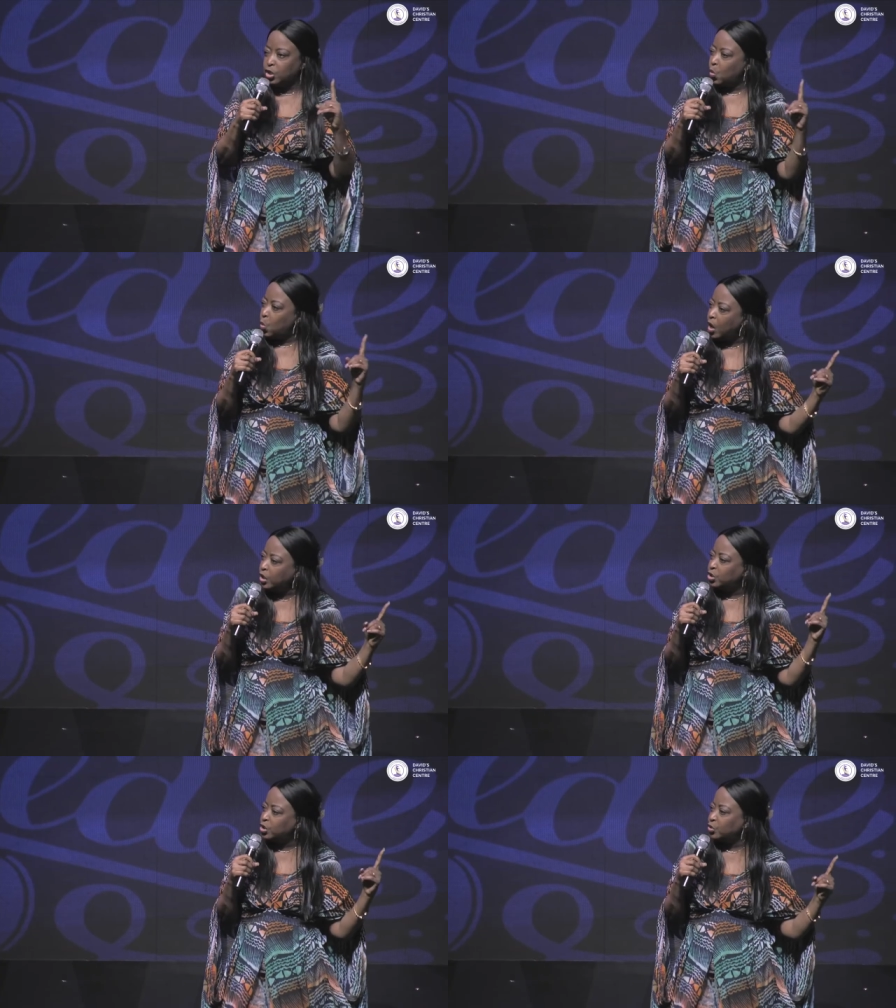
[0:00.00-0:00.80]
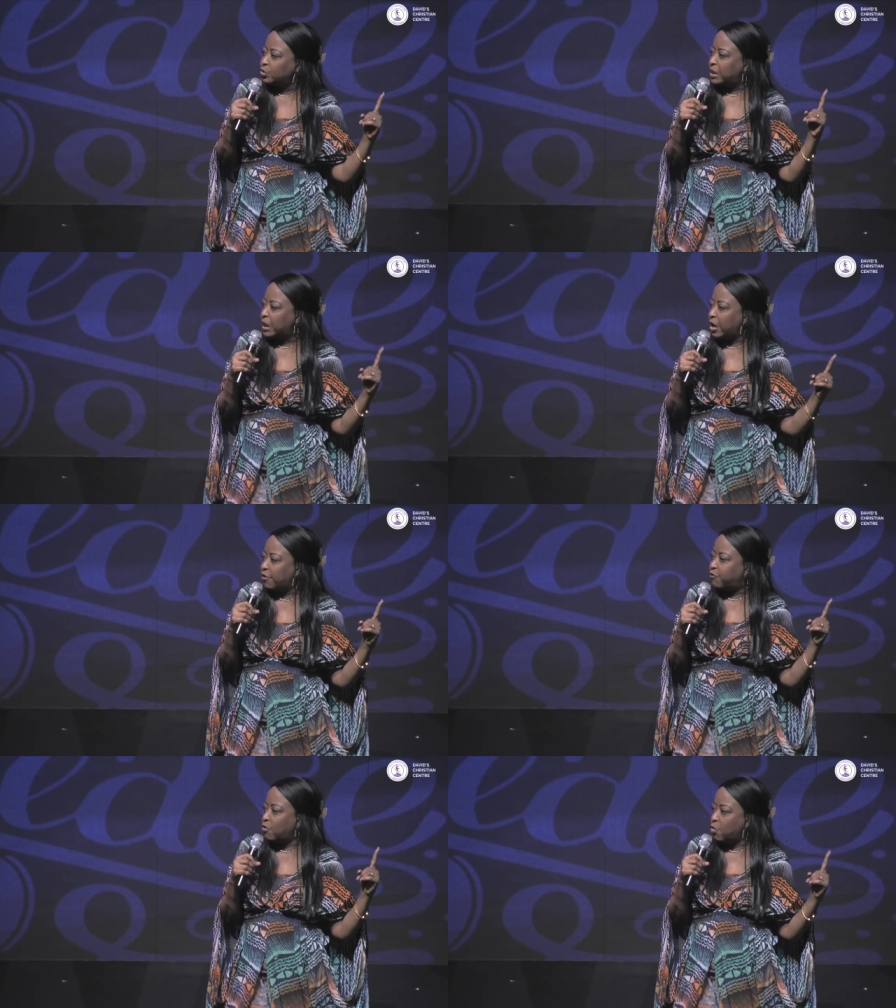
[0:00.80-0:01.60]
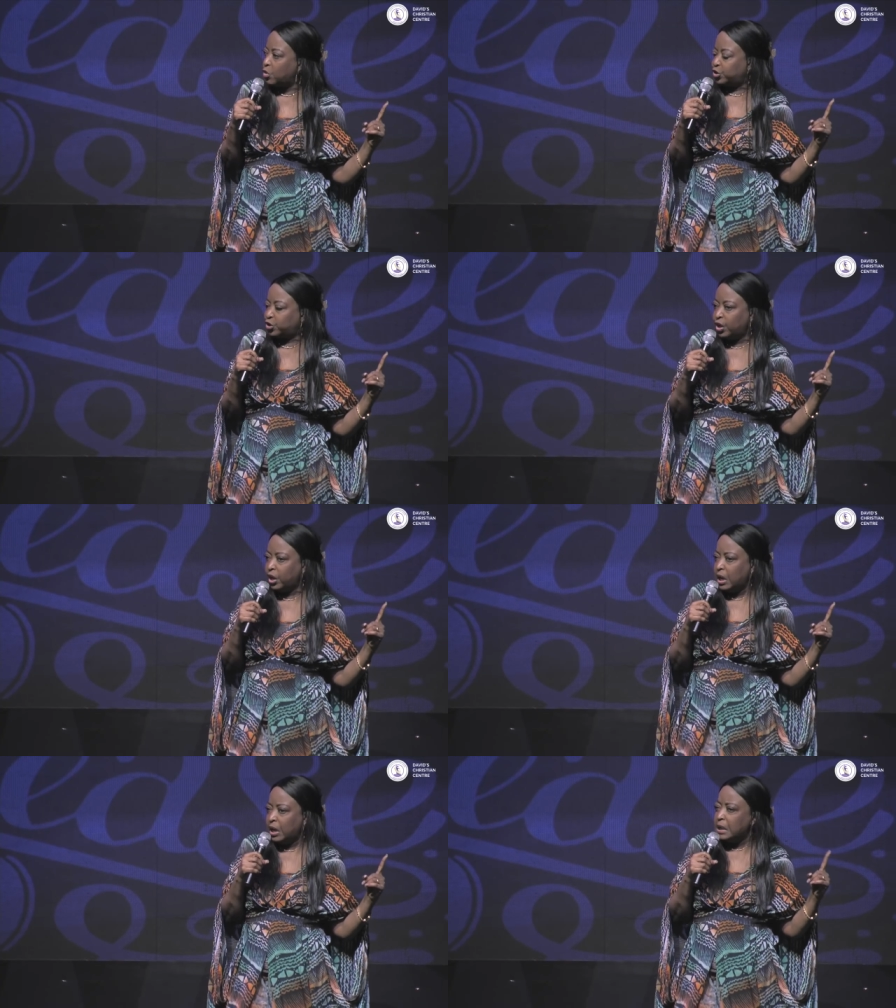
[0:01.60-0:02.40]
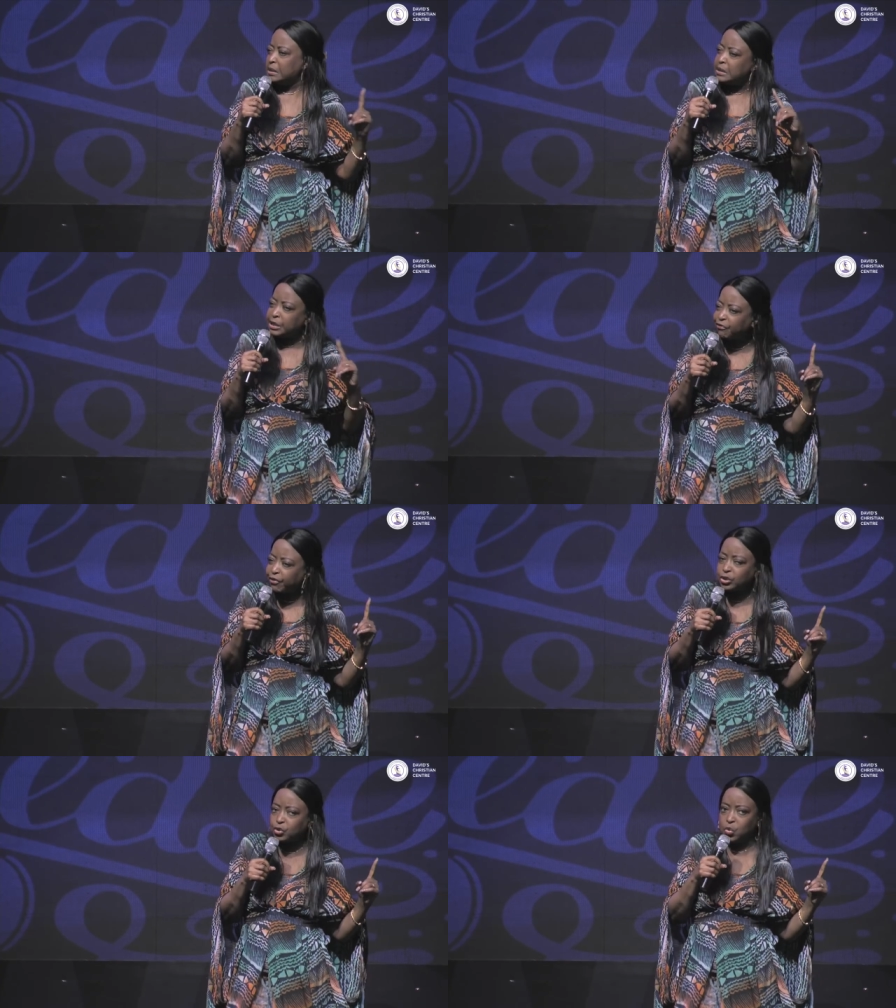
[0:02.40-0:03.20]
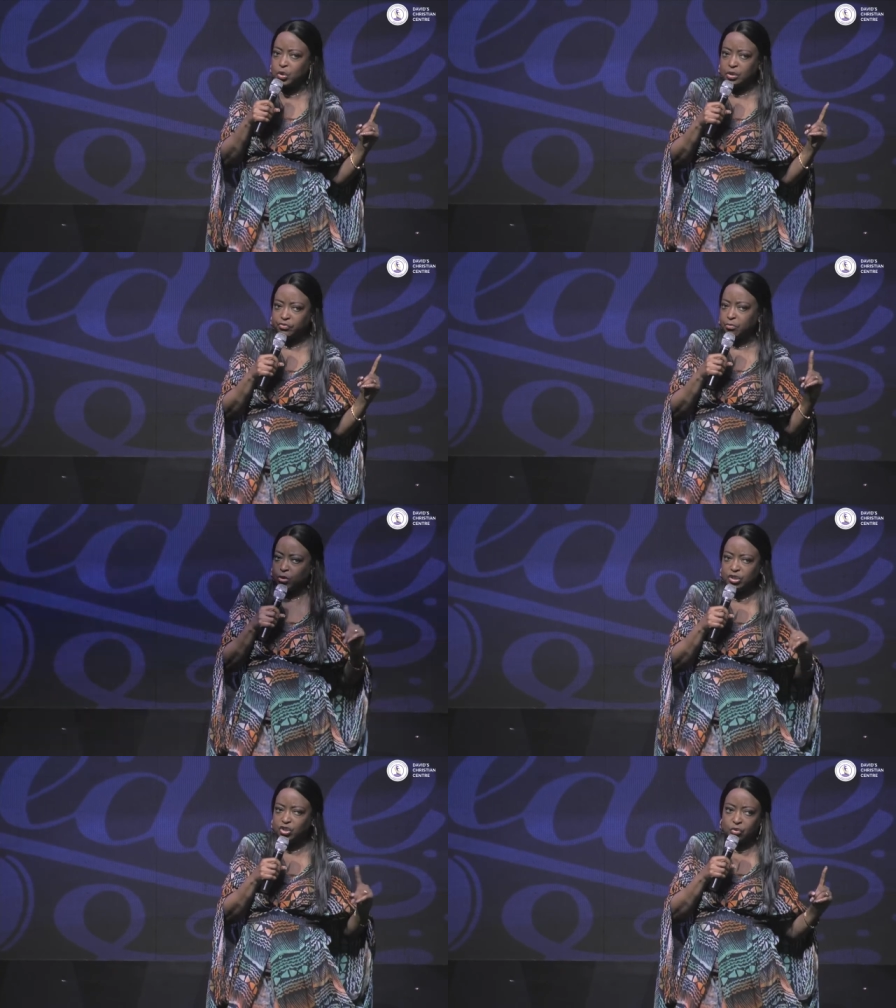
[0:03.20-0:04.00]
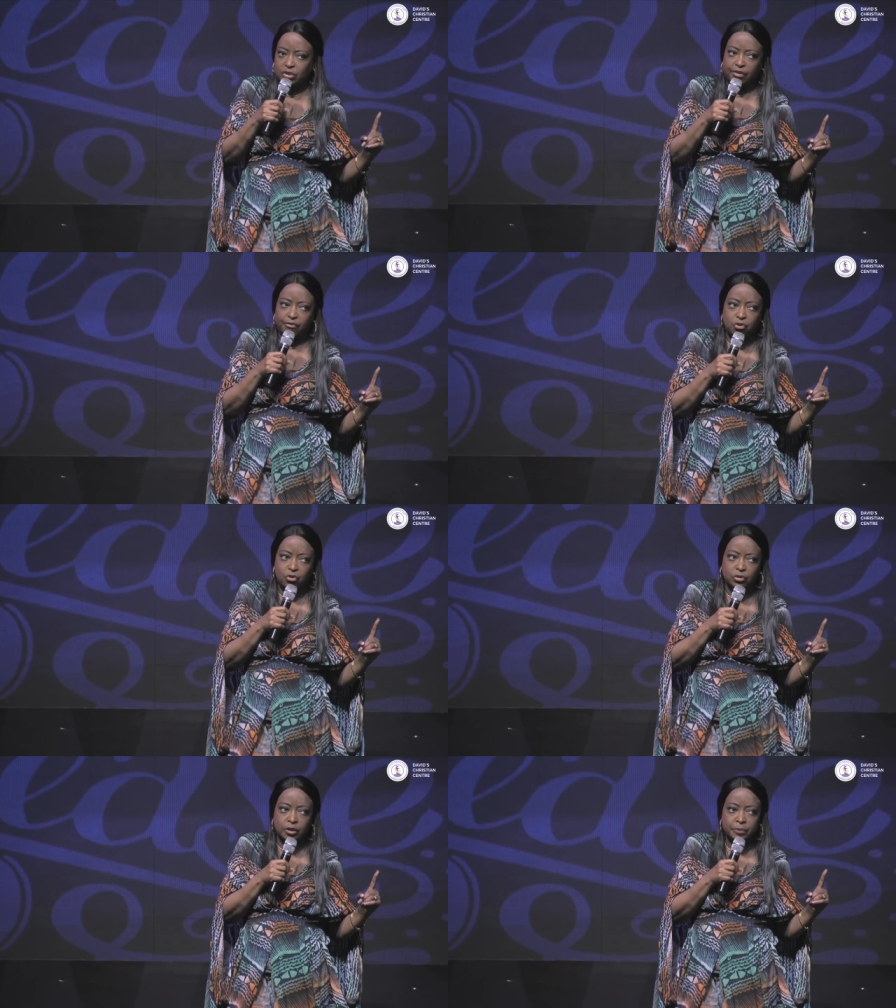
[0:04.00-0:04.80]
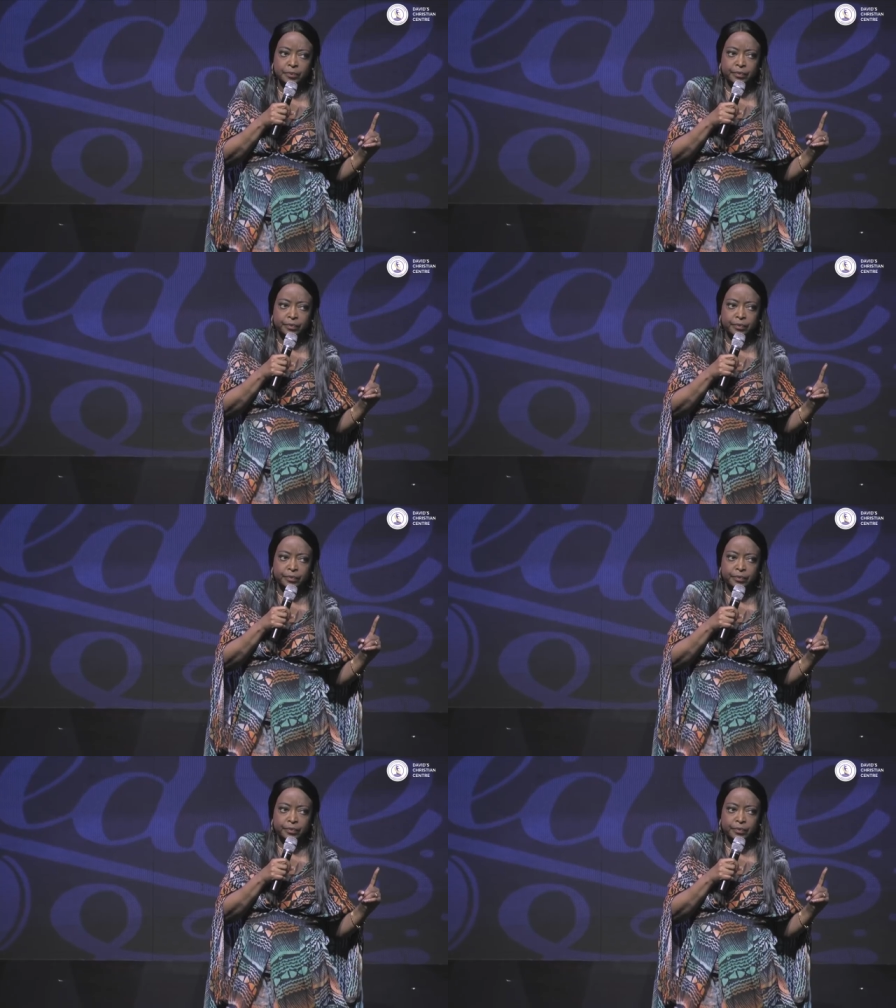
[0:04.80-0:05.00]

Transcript: The word used here for wash is a different word from all these ones I've called.